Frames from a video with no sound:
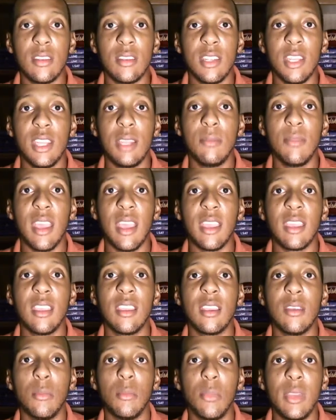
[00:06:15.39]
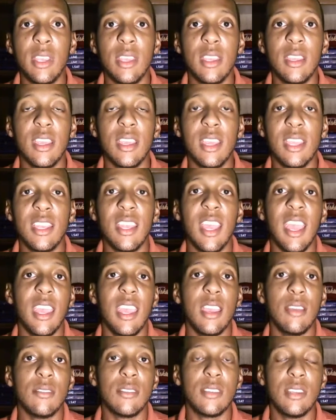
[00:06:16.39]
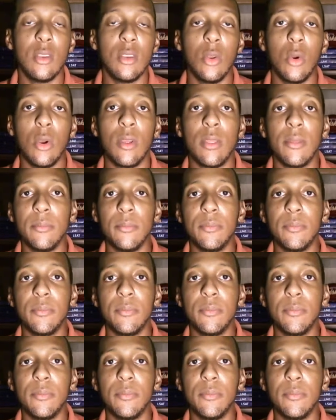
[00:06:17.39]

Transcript: team that can compete in the AFC North.